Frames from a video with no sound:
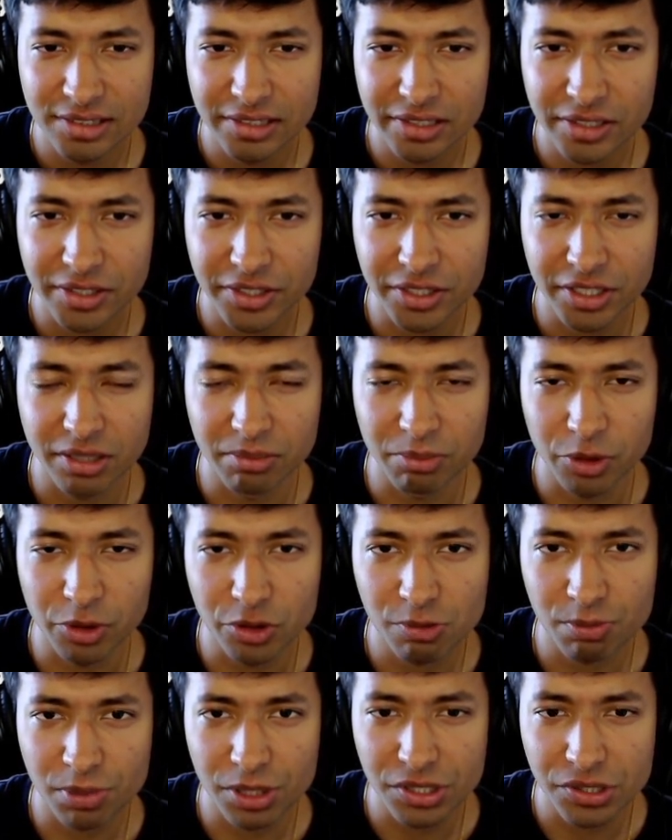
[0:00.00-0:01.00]
Damn, bro, this
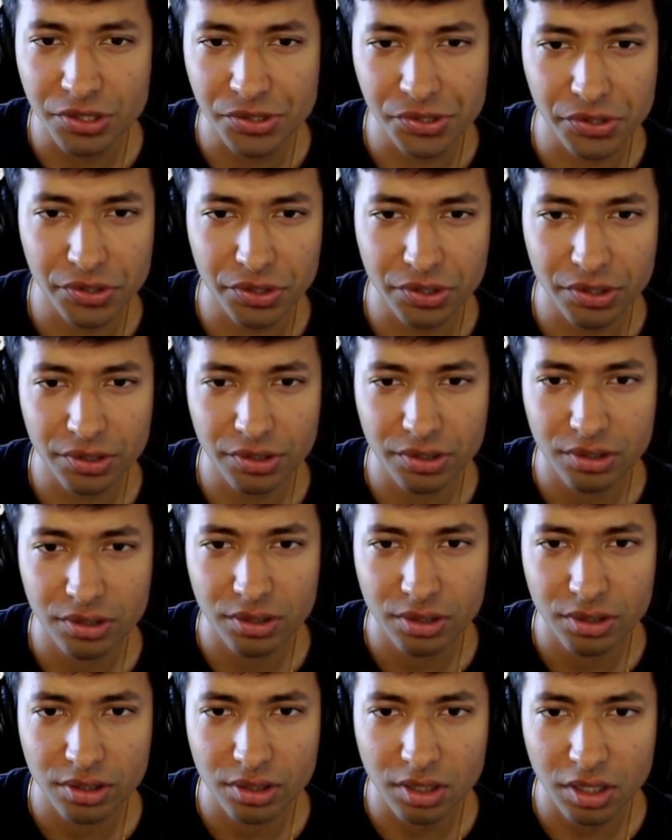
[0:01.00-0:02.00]
place is
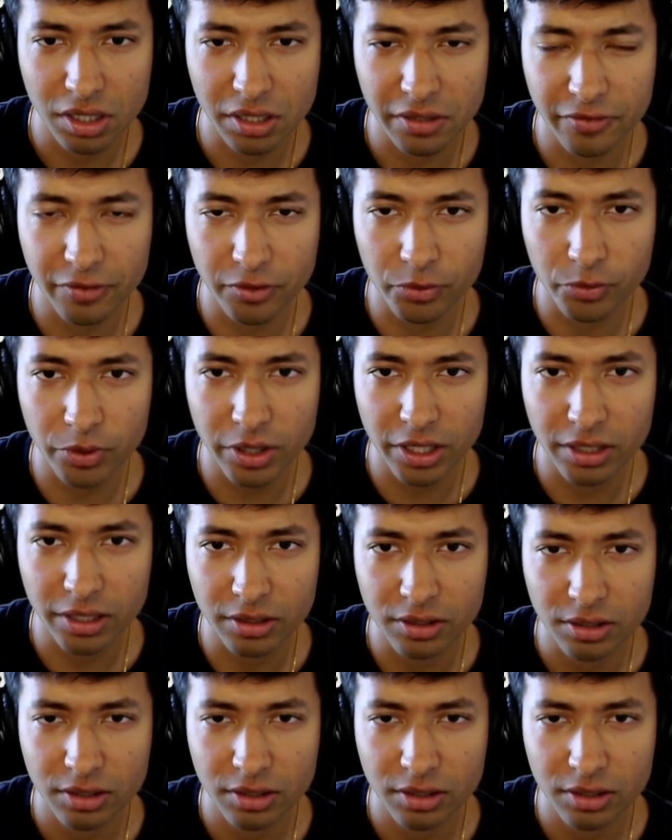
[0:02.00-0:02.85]
kind of a wreck.